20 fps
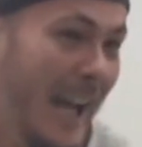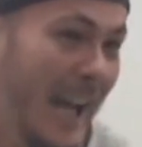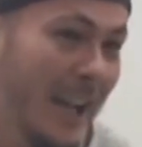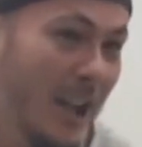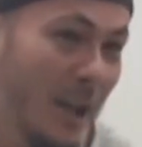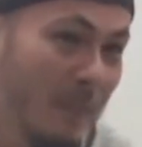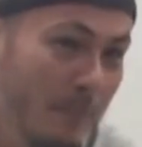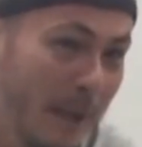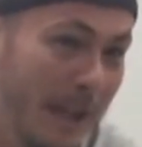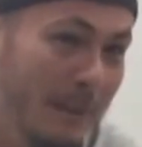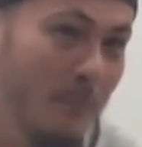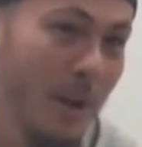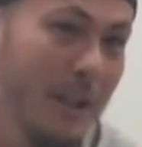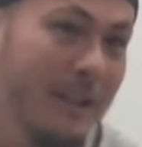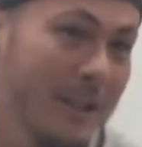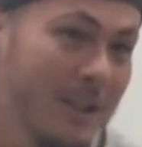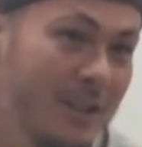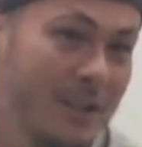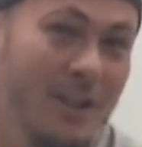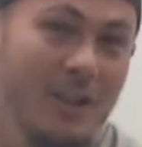and I made my
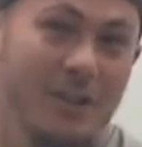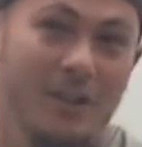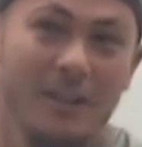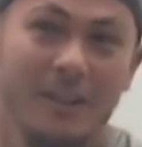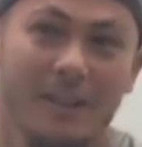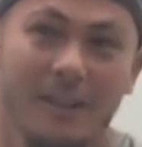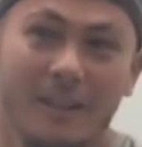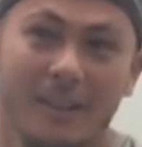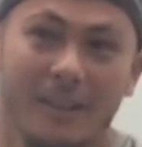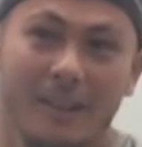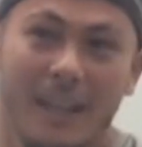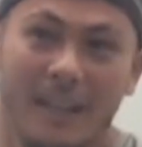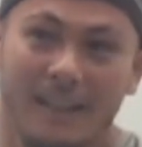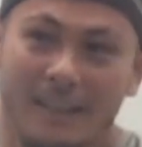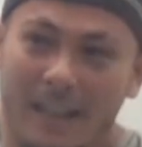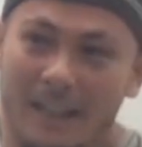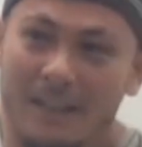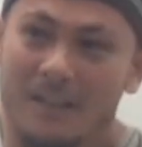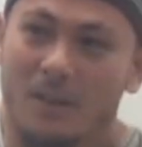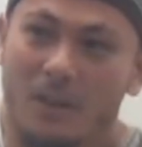decision at
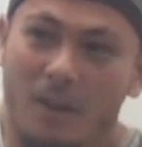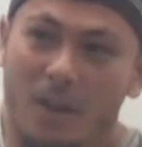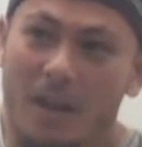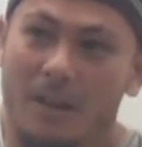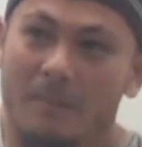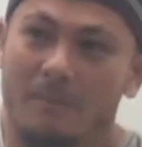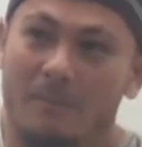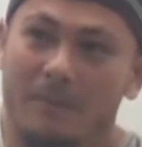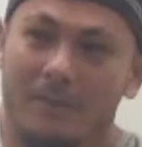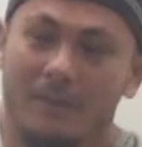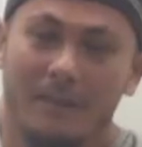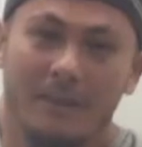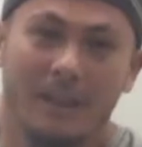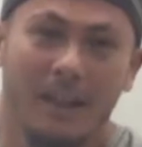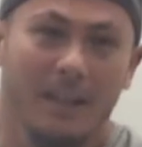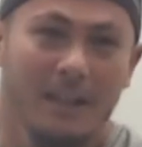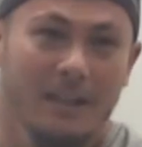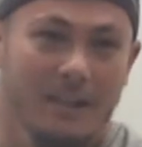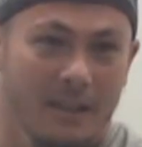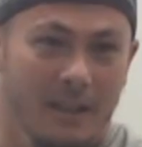that time
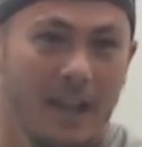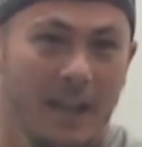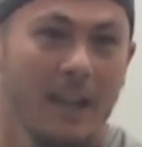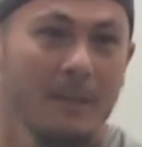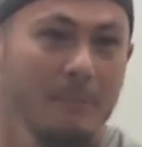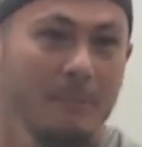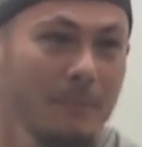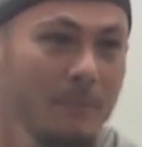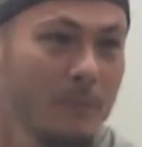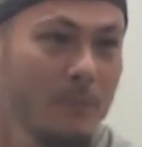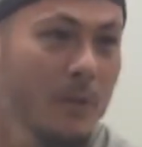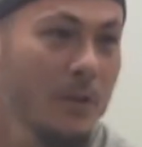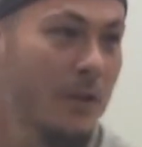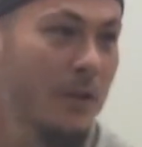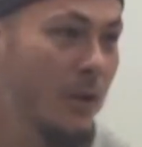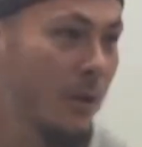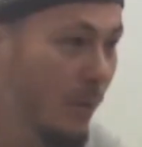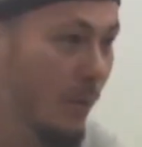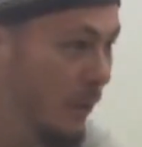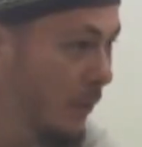that Islam was
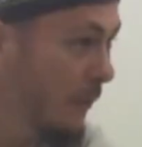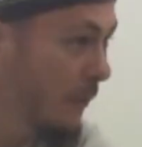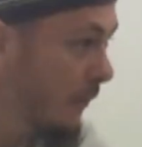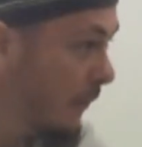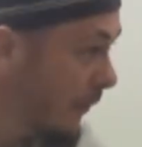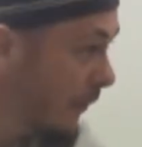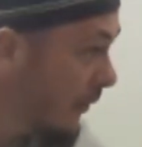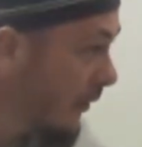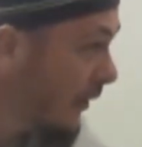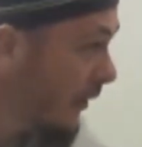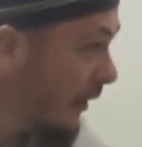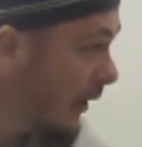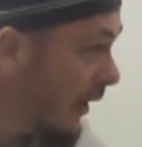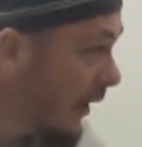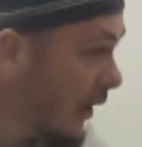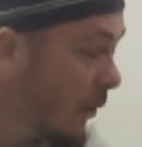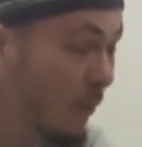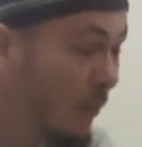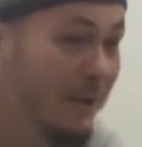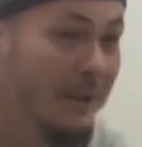the truth,
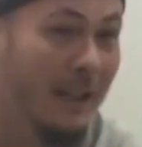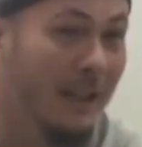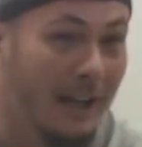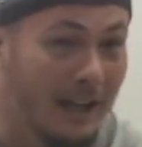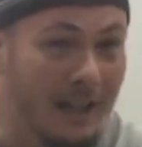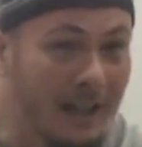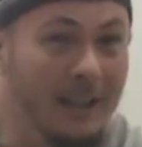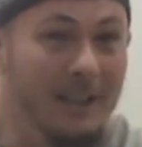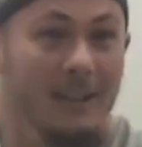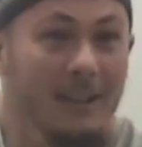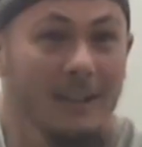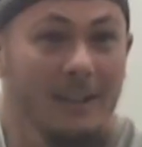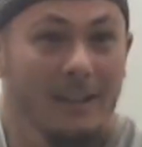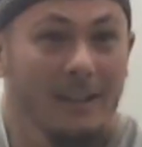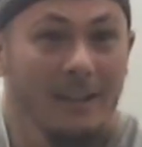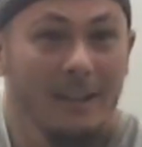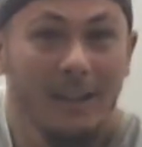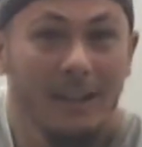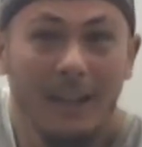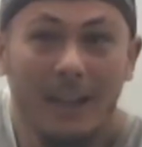was the haqq,
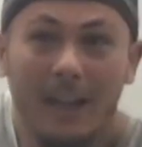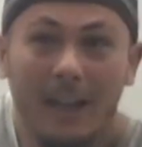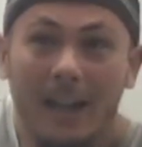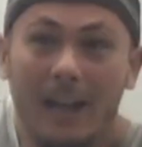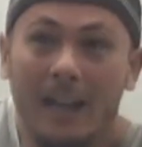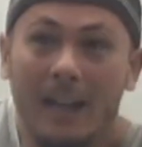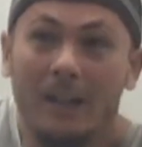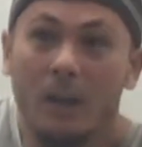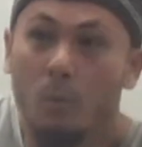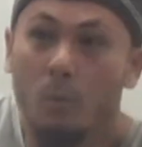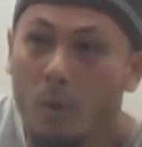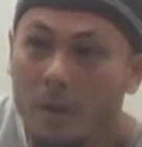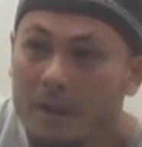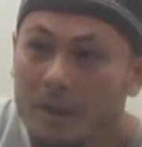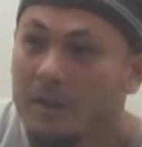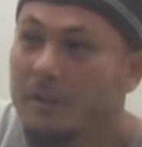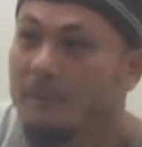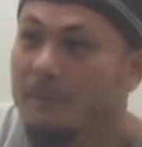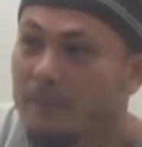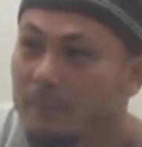and I
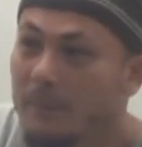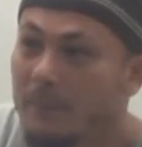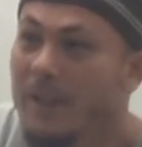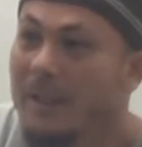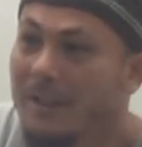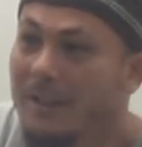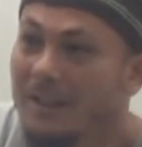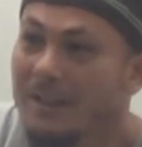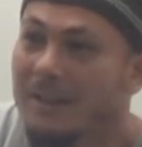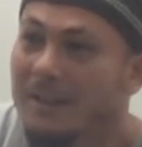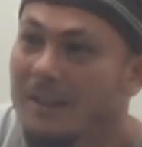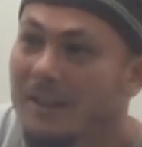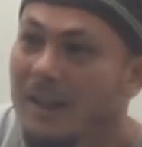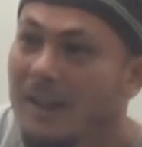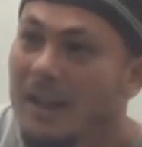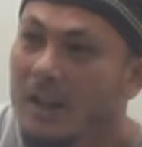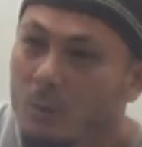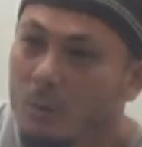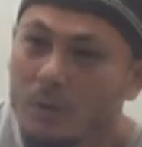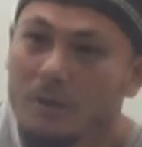wanted it for me,
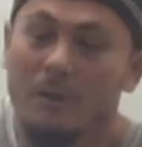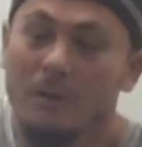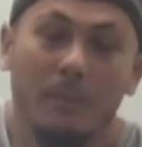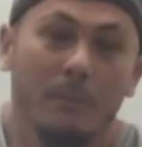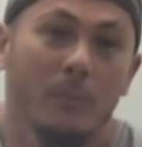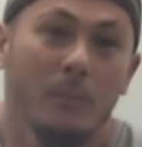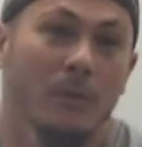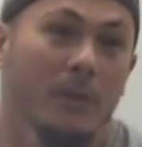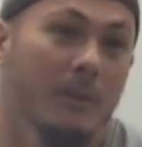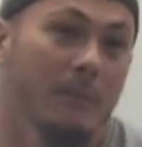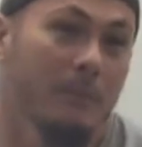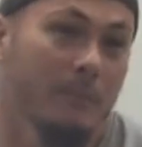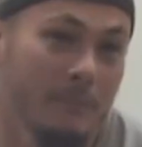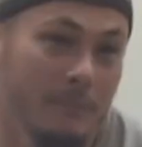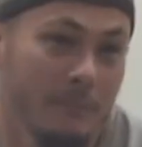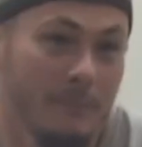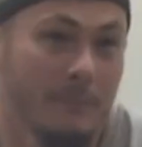and I wanted to be Muslim.